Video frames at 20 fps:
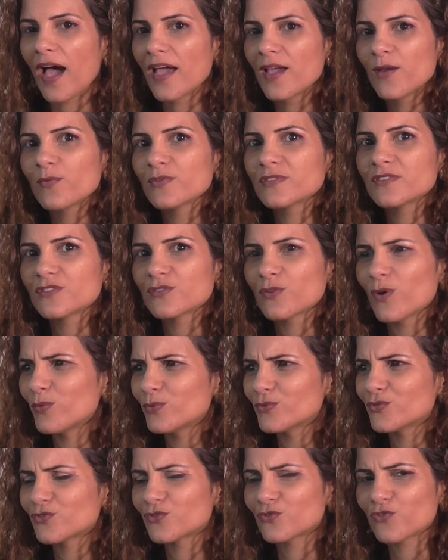it was so
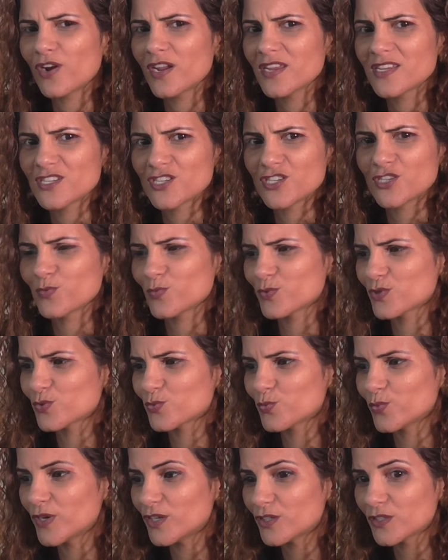strange, it was
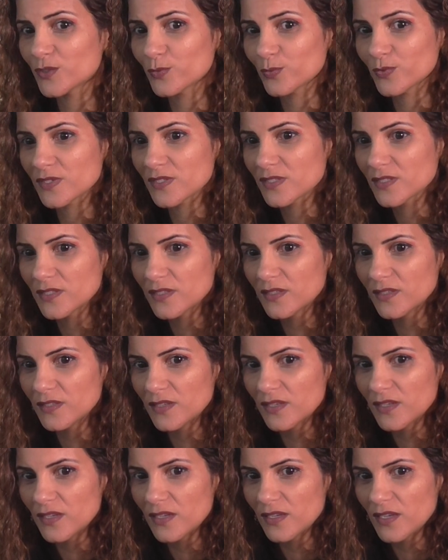weird, it was,
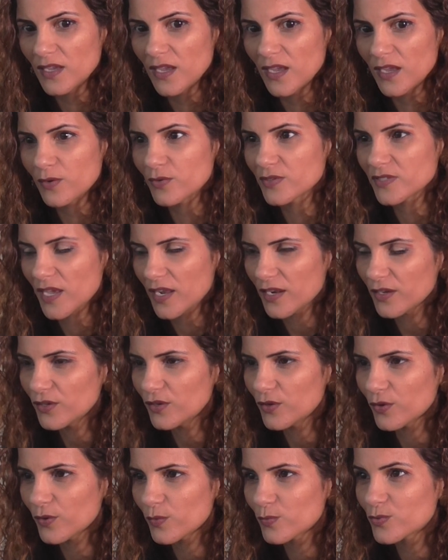I don't
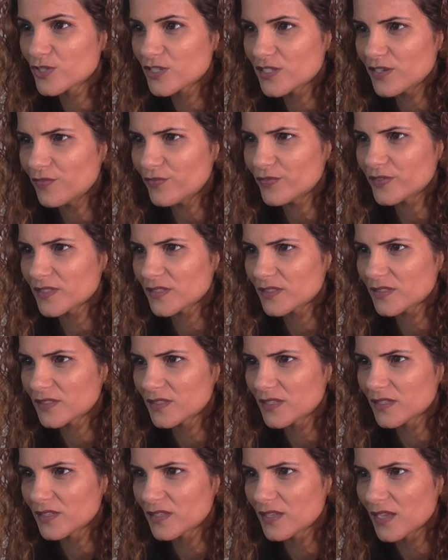know, it was different.
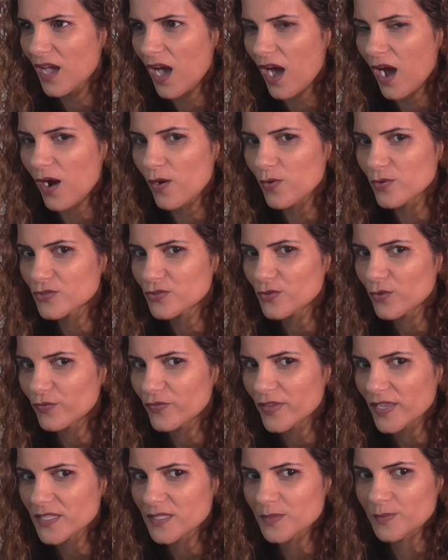I was so
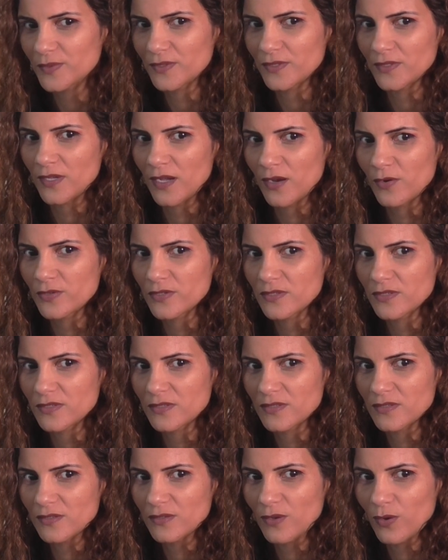flexible, I was
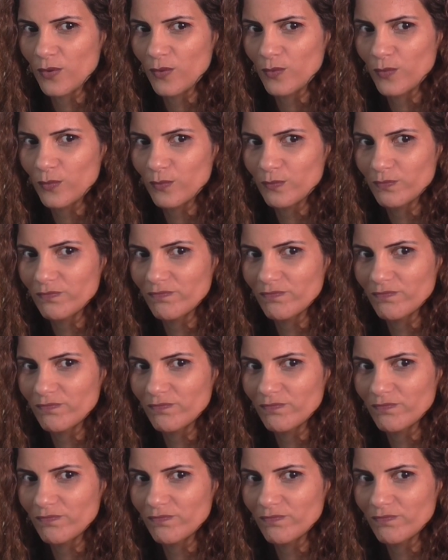so